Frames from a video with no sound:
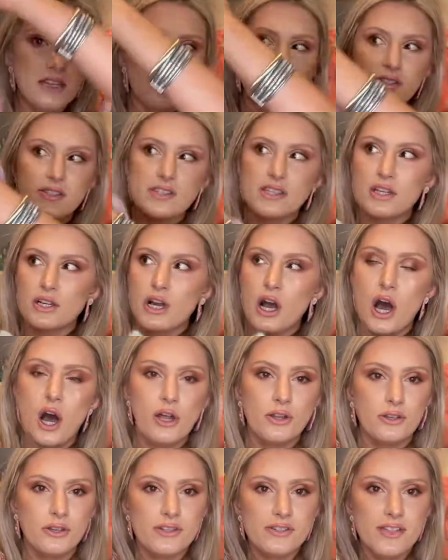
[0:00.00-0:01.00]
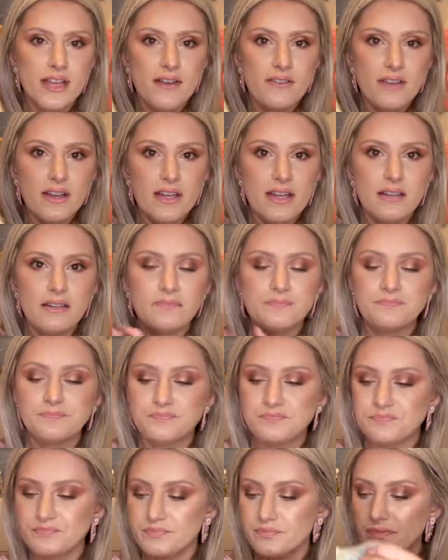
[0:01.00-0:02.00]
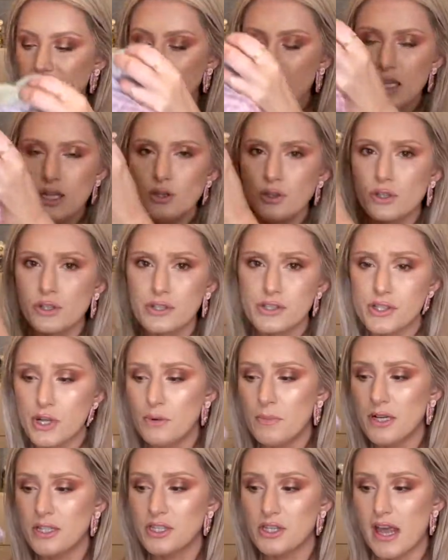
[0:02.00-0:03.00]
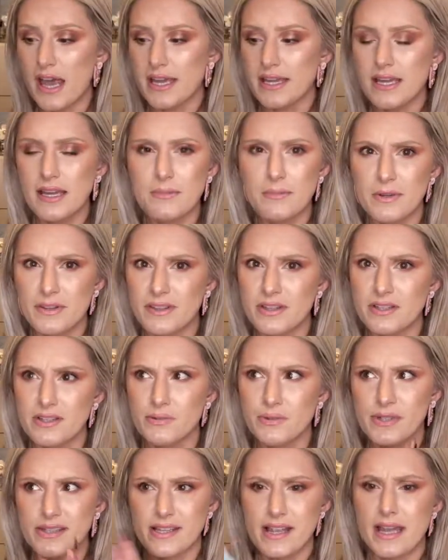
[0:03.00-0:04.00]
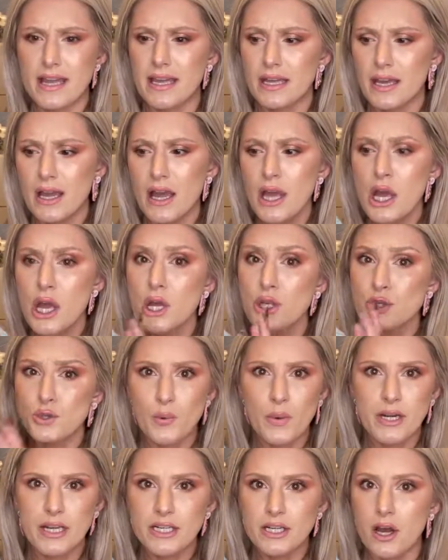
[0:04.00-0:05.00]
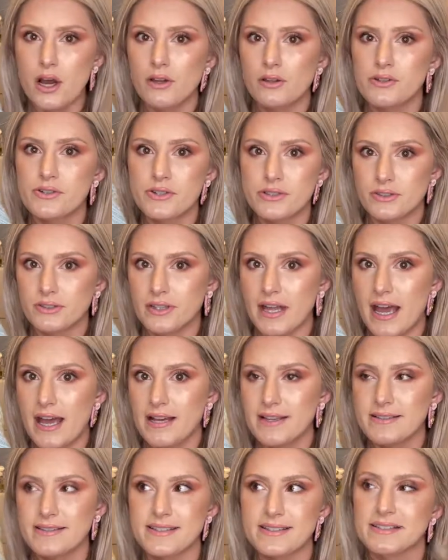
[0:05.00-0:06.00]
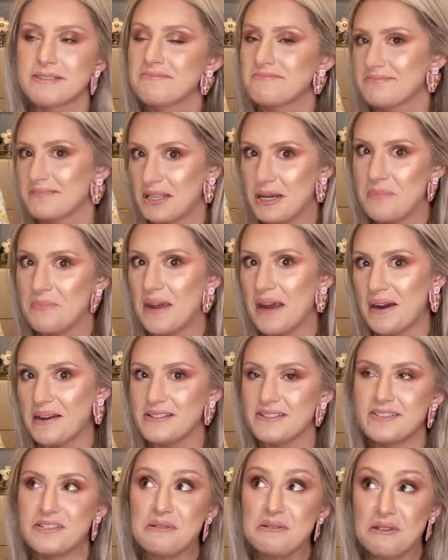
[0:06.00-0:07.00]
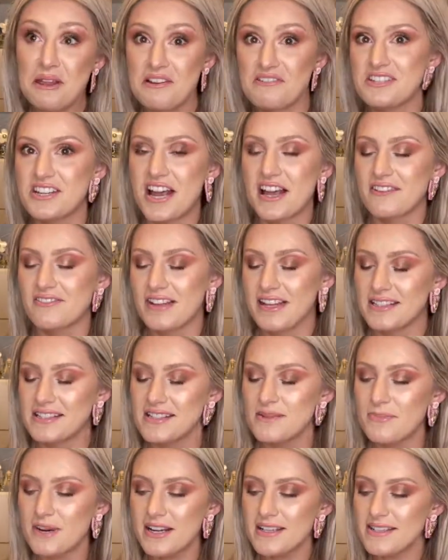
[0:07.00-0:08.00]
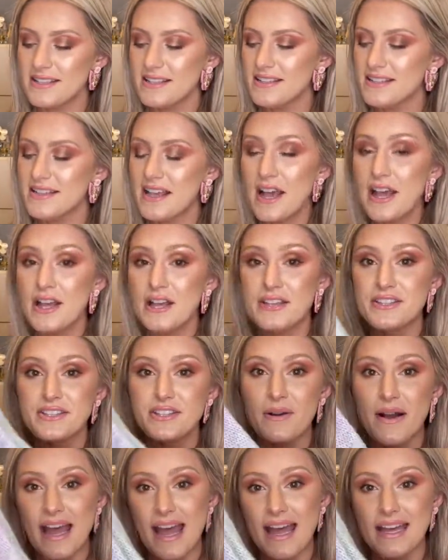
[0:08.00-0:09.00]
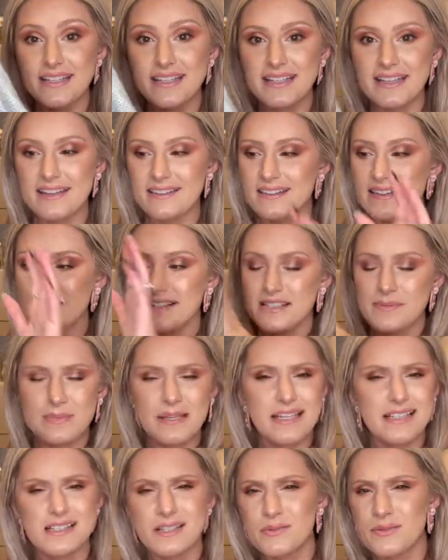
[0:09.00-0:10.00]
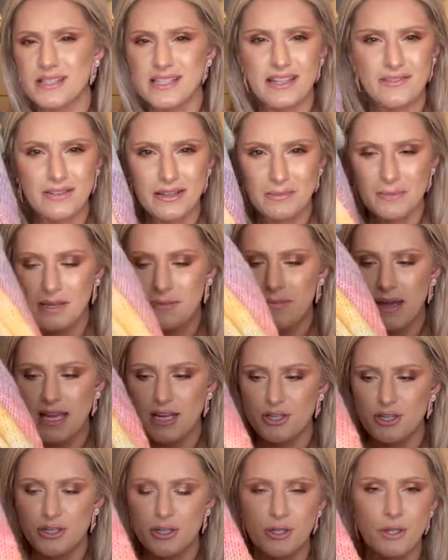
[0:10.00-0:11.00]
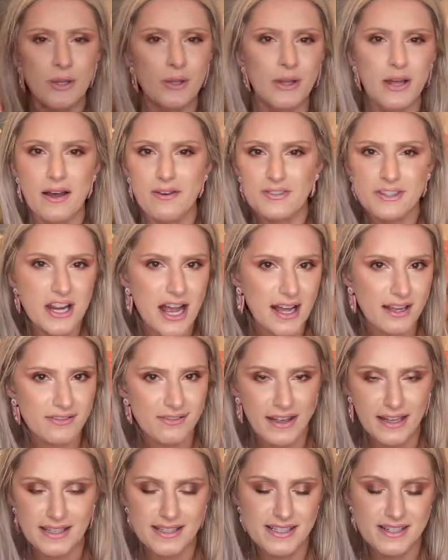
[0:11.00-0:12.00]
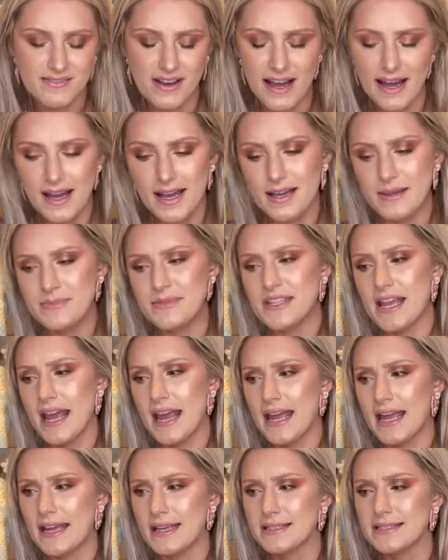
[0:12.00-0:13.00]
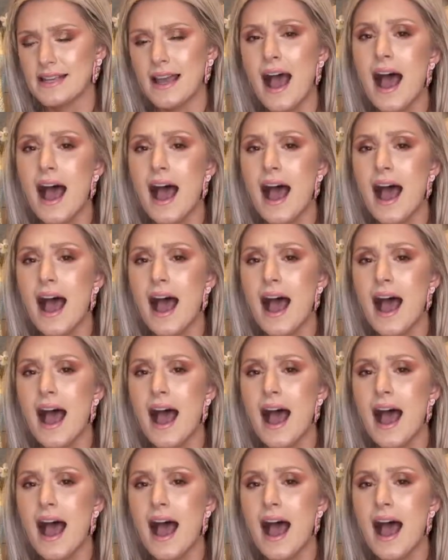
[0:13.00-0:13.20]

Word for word: Just the colors of it look so much like it, but this was like $20 or less compared to LoveShackFancy prices. So I had to get this because it was giving me major LoveShackFancy vibes, and